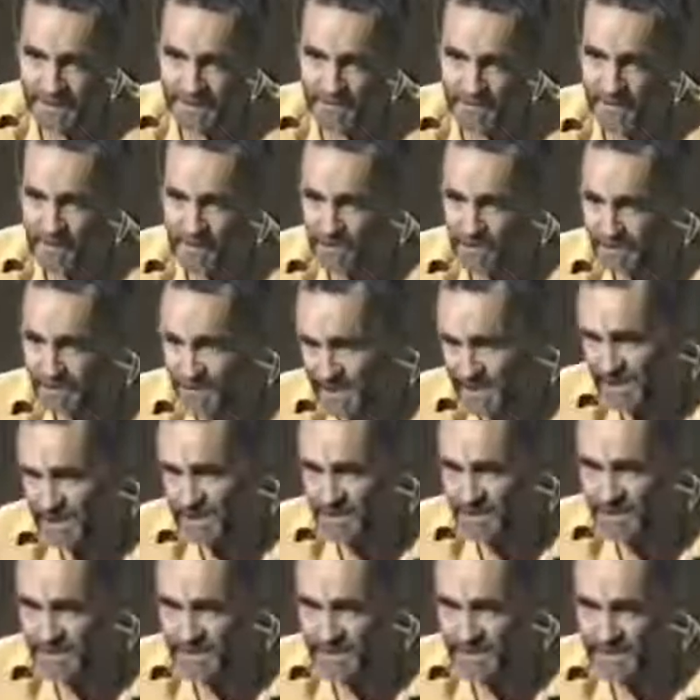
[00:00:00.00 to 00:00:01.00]
That's because I
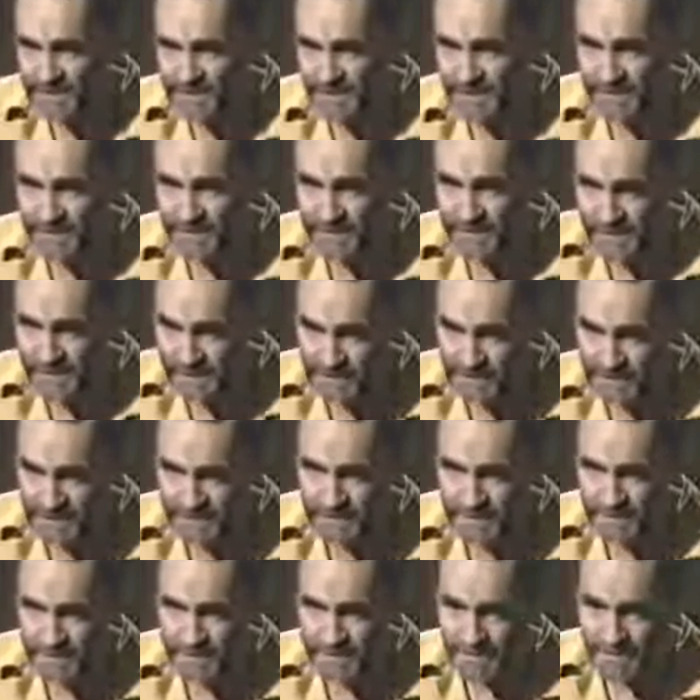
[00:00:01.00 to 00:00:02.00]
live in cell
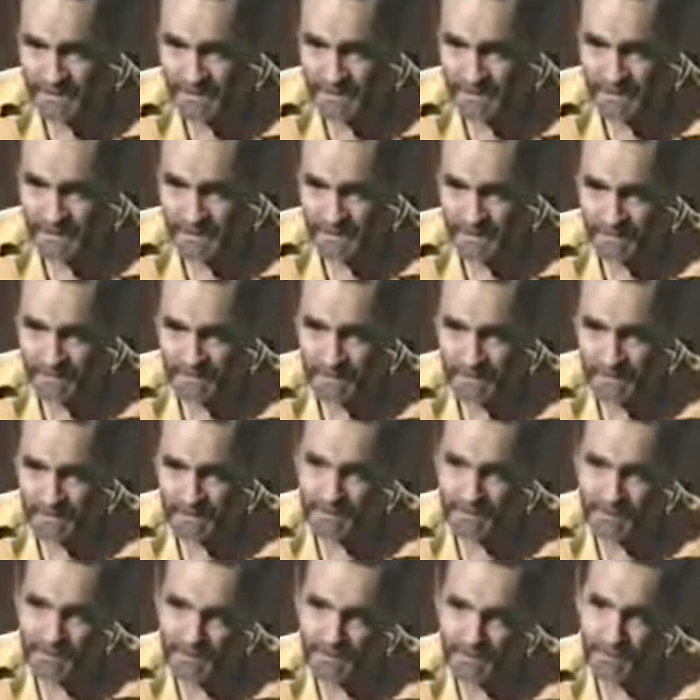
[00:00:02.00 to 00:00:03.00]
17.
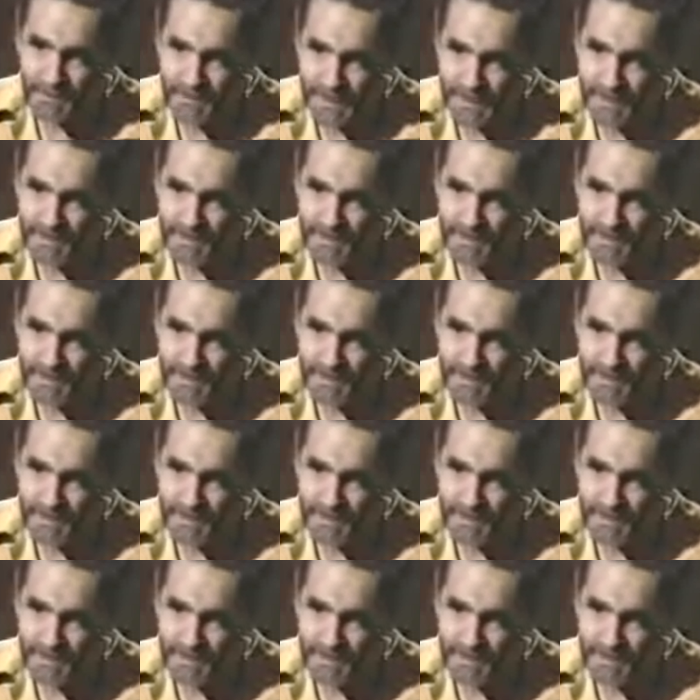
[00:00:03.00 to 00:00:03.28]
Because those